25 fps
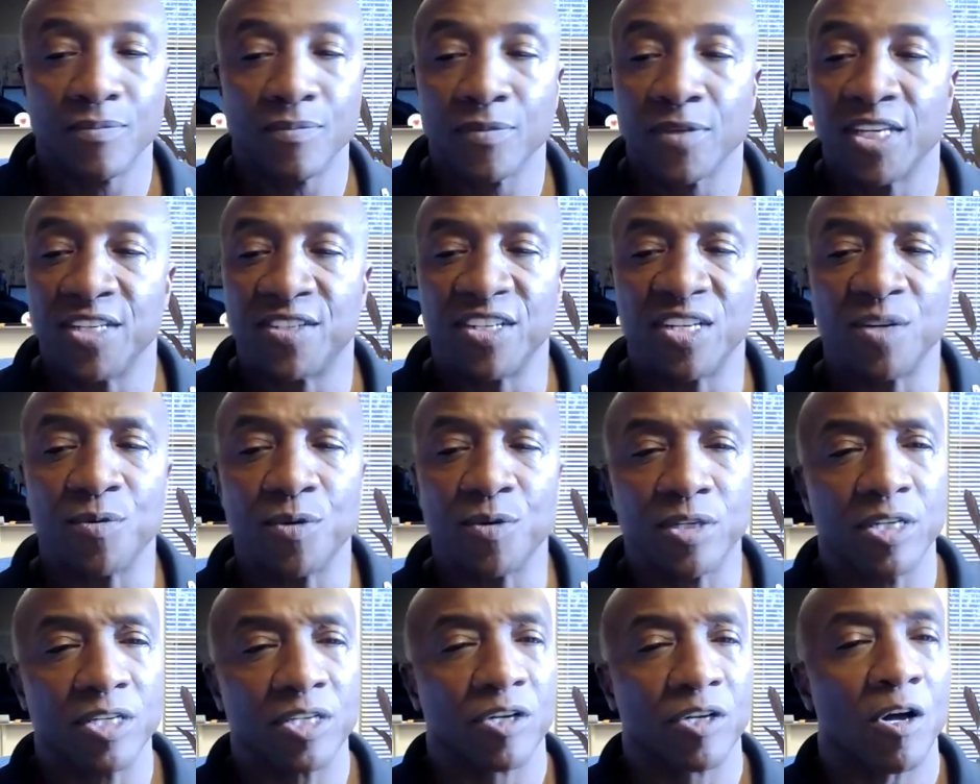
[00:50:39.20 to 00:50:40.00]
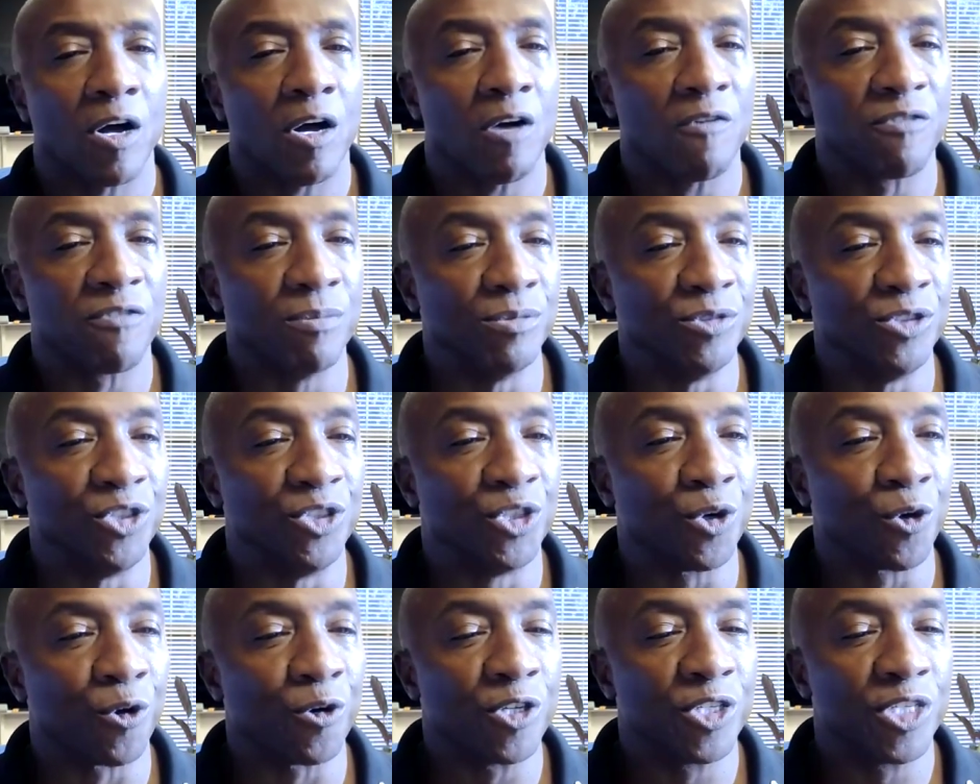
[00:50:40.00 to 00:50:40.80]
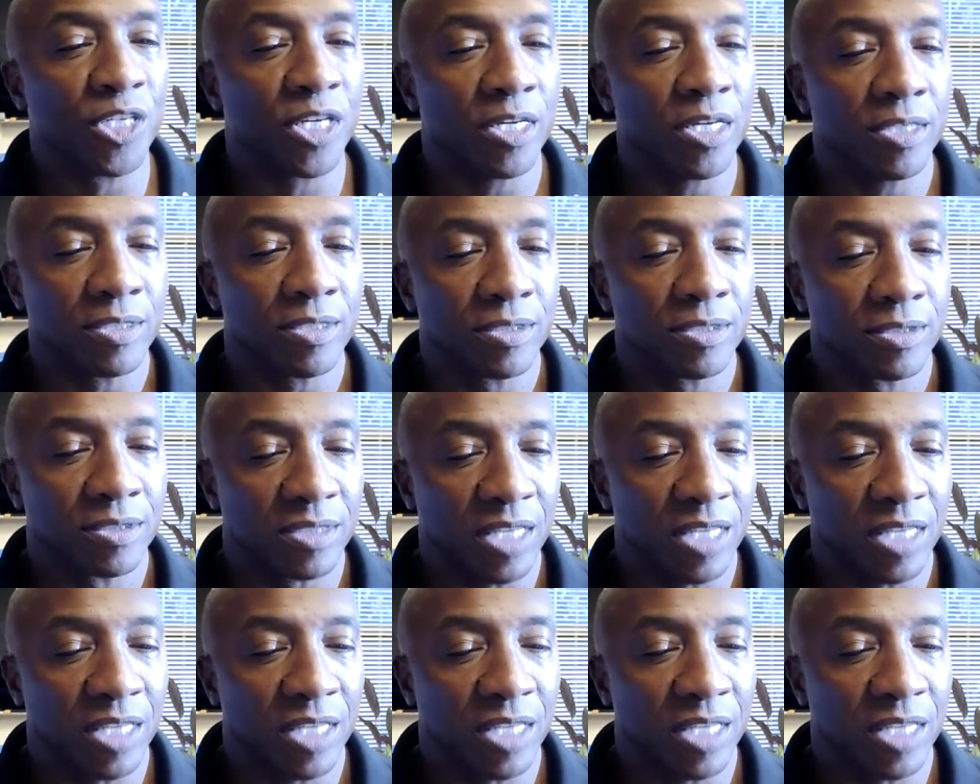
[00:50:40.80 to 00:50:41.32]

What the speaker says: Is anyone on the call from Georgia?